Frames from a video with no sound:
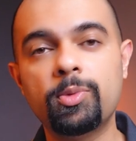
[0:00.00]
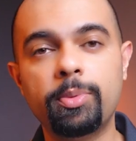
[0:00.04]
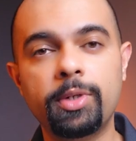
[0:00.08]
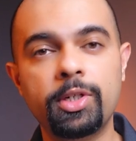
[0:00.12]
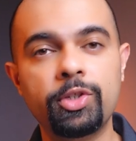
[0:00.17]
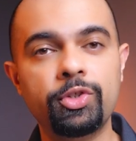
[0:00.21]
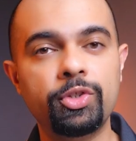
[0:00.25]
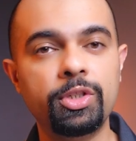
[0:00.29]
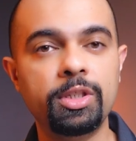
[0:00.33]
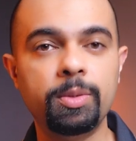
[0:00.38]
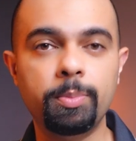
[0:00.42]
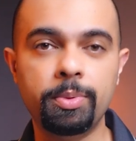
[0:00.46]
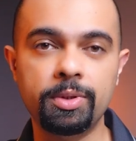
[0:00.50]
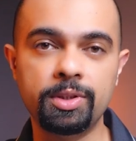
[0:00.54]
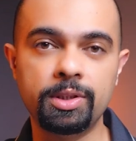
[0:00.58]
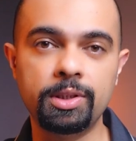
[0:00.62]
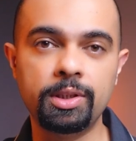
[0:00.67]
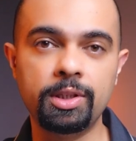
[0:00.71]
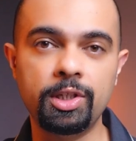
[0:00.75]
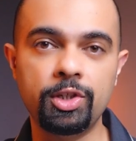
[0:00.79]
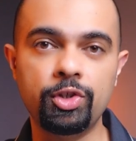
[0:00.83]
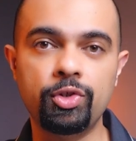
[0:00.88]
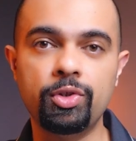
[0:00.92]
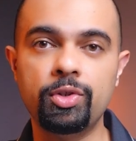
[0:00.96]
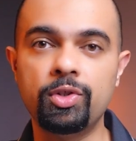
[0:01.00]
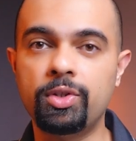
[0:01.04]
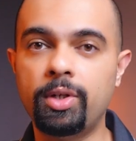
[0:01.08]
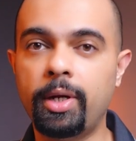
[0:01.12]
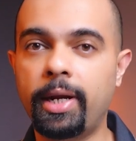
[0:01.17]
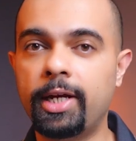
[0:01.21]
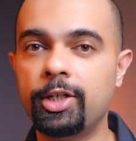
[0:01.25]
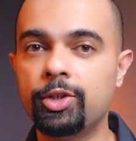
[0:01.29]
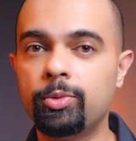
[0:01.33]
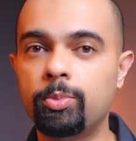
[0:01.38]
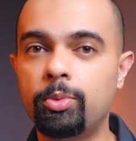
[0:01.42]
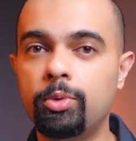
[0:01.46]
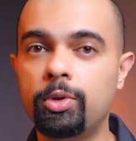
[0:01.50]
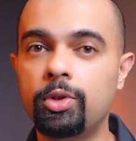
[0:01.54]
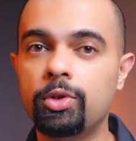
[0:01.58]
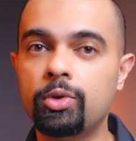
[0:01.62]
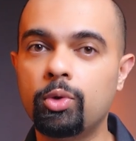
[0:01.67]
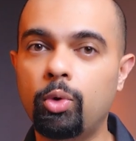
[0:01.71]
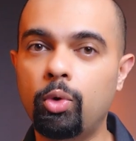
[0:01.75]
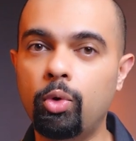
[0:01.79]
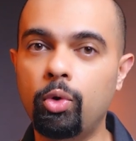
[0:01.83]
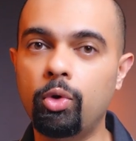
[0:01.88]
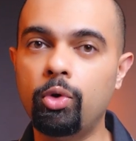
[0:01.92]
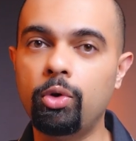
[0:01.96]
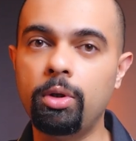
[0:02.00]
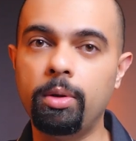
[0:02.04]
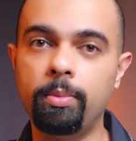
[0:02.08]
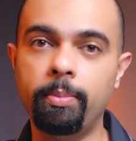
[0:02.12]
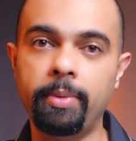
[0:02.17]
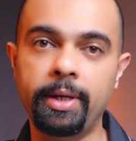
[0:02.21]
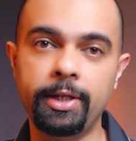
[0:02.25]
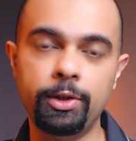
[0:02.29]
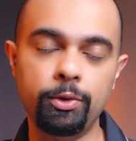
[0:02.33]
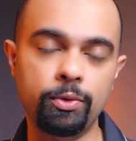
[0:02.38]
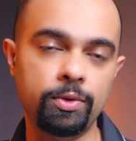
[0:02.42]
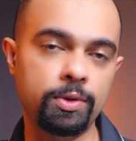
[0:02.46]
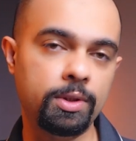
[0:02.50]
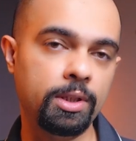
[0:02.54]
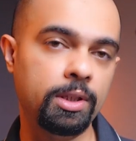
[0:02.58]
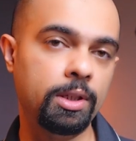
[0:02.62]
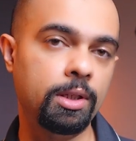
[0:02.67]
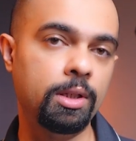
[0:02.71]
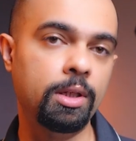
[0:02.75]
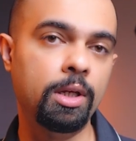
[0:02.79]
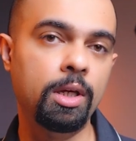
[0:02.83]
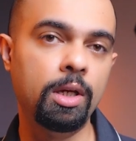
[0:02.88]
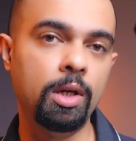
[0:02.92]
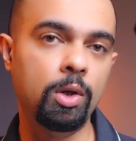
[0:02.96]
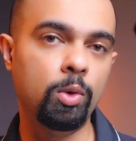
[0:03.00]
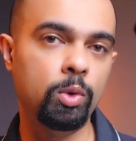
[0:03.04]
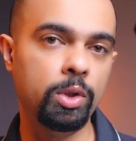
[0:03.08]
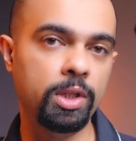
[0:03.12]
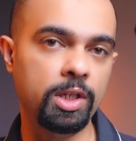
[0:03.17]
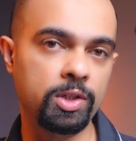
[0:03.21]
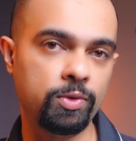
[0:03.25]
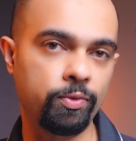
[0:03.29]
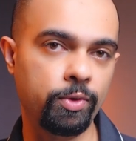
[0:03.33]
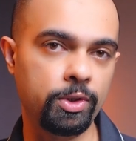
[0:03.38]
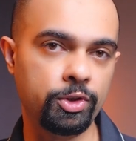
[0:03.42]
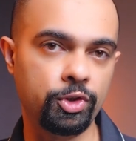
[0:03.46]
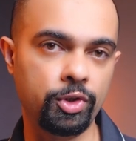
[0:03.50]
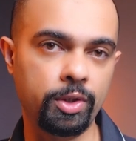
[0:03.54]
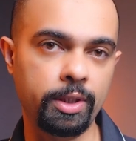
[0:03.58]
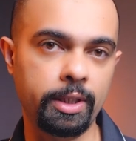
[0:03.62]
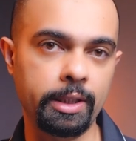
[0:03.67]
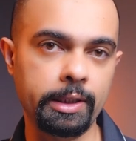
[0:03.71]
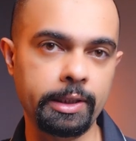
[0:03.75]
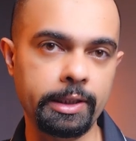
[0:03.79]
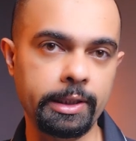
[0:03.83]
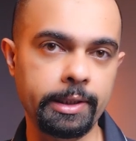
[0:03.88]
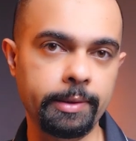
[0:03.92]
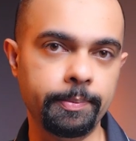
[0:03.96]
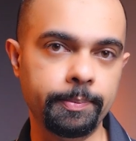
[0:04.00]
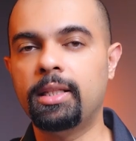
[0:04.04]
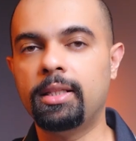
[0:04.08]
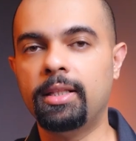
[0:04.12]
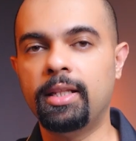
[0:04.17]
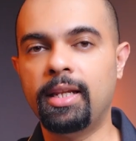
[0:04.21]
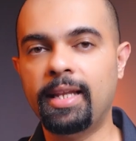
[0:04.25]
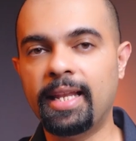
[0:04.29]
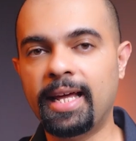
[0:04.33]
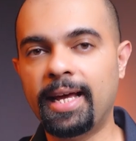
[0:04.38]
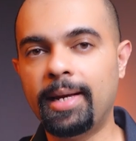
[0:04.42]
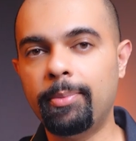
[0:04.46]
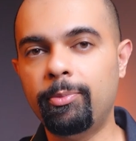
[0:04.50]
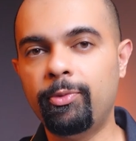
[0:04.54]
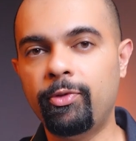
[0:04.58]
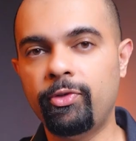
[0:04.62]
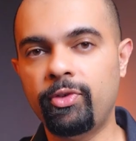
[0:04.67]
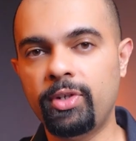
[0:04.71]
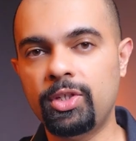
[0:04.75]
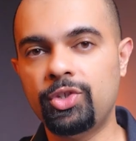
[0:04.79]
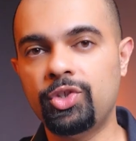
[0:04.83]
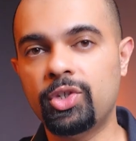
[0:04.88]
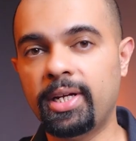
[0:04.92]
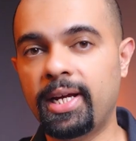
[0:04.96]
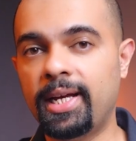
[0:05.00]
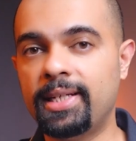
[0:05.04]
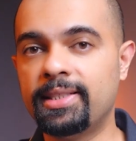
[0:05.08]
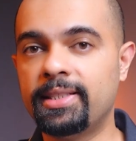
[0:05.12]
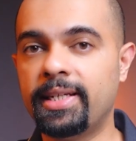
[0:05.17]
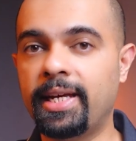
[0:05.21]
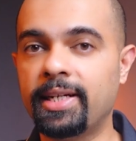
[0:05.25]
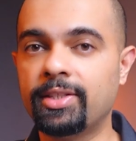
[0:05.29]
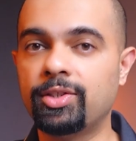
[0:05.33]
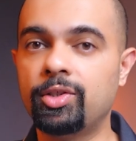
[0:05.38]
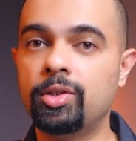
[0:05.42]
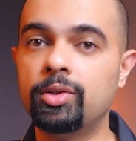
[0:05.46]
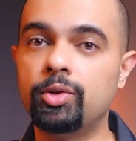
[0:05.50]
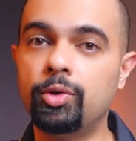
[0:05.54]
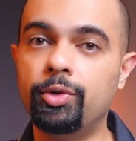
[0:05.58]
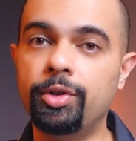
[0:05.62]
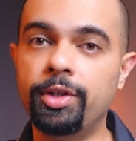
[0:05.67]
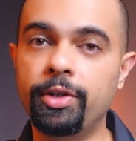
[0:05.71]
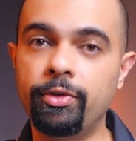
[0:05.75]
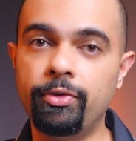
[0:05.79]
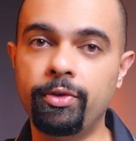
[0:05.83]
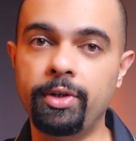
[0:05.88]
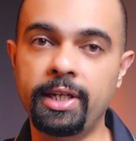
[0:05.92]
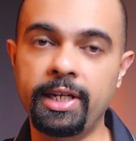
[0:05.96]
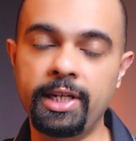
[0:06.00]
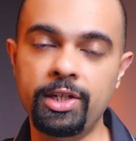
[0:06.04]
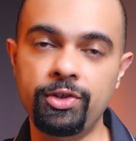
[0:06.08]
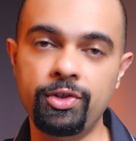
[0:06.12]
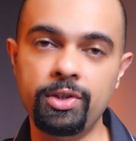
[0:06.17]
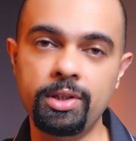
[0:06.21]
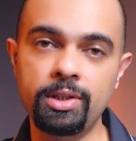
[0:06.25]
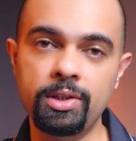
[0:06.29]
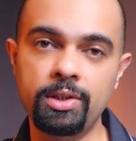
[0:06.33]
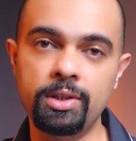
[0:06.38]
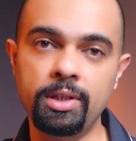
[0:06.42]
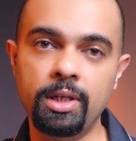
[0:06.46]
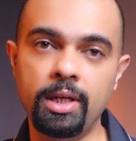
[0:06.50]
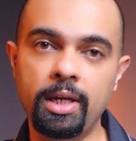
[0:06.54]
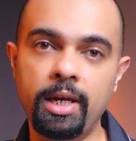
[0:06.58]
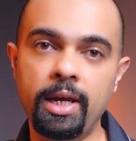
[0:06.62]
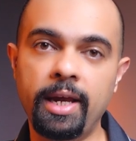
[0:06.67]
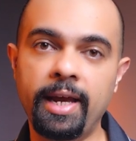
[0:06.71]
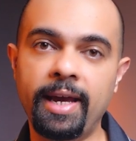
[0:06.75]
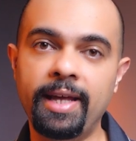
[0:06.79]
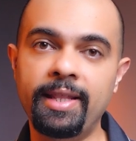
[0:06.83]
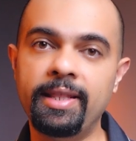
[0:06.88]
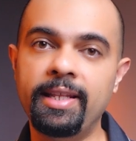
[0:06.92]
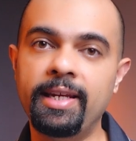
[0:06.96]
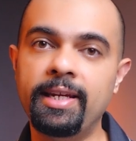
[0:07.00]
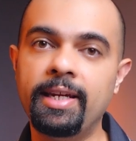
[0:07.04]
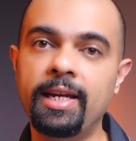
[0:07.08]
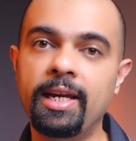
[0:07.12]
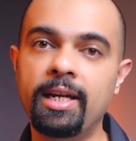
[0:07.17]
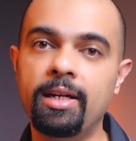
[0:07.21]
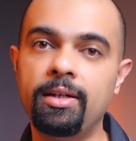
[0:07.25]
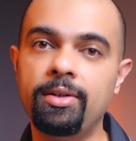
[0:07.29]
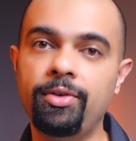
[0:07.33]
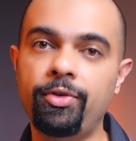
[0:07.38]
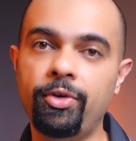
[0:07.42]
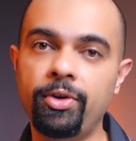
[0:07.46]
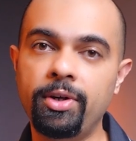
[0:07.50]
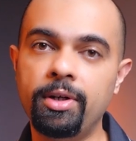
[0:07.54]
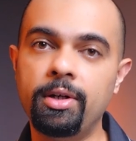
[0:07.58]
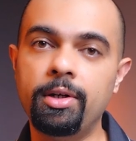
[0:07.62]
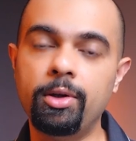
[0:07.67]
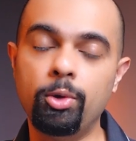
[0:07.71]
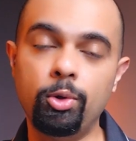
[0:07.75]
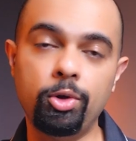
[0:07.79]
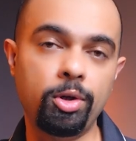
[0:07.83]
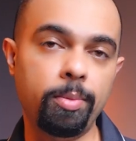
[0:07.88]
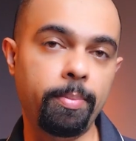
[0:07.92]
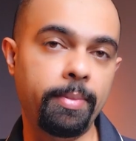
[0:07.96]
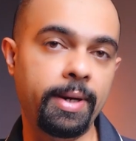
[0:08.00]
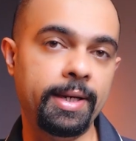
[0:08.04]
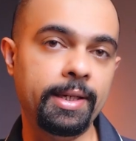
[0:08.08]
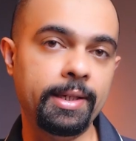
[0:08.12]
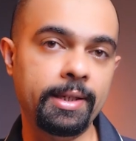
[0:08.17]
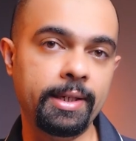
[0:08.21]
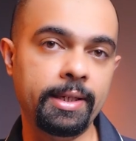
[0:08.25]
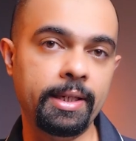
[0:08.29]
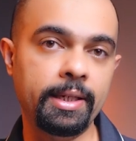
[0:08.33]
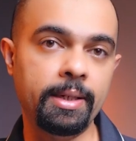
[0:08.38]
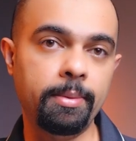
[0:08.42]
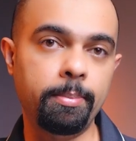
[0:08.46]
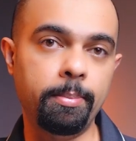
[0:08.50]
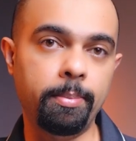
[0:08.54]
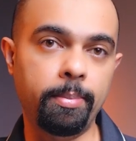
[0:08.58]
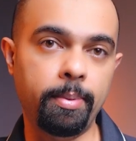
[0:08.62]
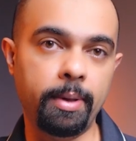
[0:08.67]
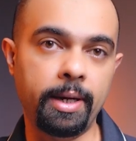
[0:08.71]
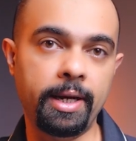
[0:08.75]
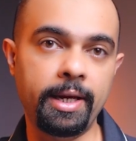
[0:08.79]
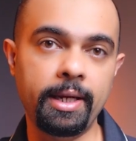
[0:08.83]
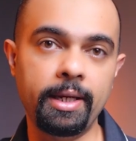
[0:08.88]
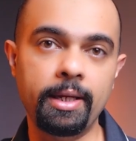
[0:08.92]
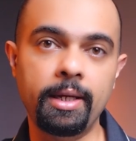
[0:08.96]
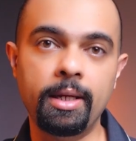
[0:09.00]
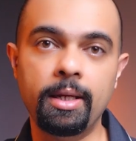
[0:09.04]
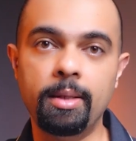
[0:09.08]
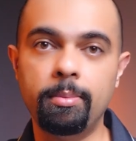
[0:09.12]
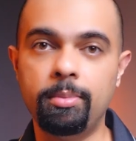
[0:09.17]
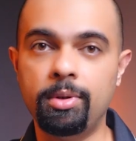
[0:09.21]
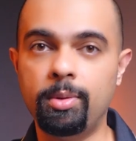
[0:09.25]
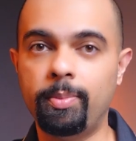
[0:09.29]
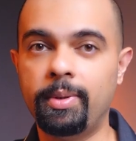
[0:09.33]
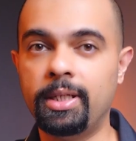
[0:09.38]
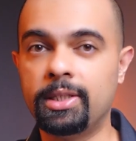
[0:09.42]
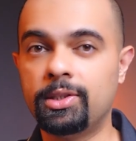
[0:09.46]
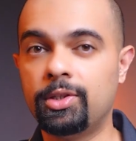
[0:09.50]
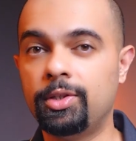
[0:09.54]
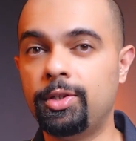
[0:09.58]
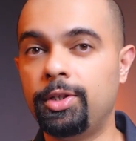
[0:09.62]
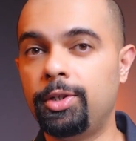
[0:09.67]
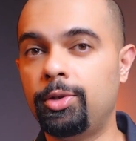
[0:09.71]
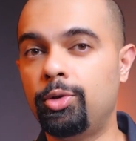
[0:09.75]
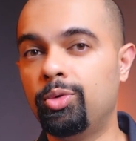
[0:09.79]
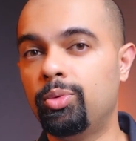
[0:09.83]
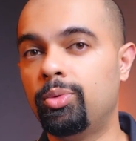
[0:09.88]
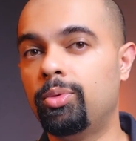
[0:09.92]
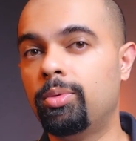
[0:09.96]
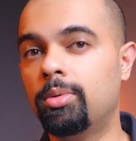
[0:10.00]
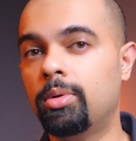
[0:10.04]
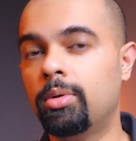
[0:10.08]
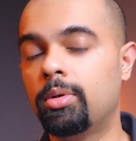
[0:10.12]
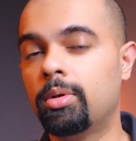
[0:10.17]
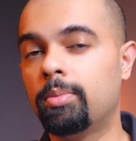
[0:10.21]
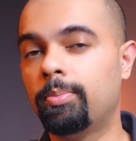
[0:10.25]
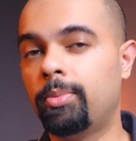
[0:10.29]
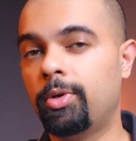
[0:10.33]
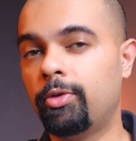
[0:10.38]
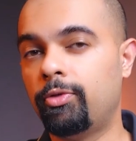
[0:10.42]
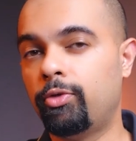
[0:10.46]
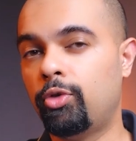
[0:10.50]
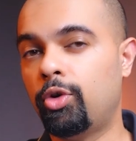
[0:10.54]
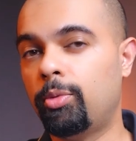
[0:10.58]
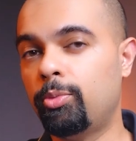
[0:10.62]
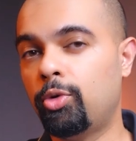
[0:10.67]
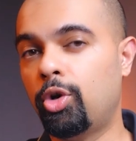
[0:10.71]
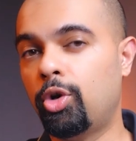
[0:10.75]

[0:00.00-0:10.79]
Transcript: spreadsheets, presentations, dashboards, all by using this functionality. The lab feature has access to different agents, and they are triggered automatically by Perplexity to perform